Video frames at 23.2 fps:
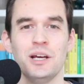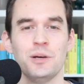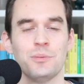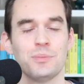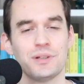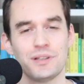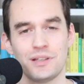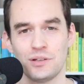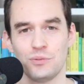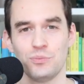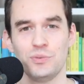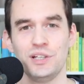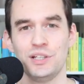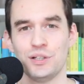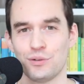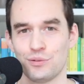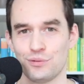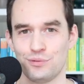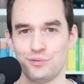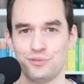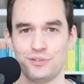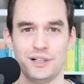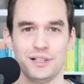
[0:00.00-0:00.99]
but then we
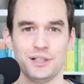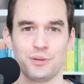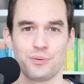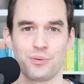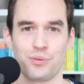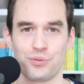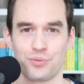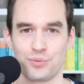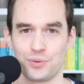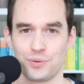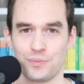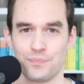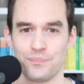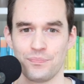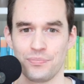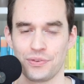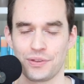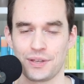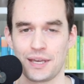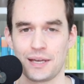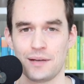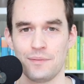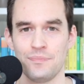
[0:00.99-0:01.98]
don't follow through,
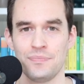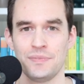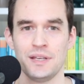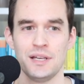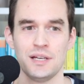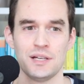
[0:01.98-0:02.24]
okay?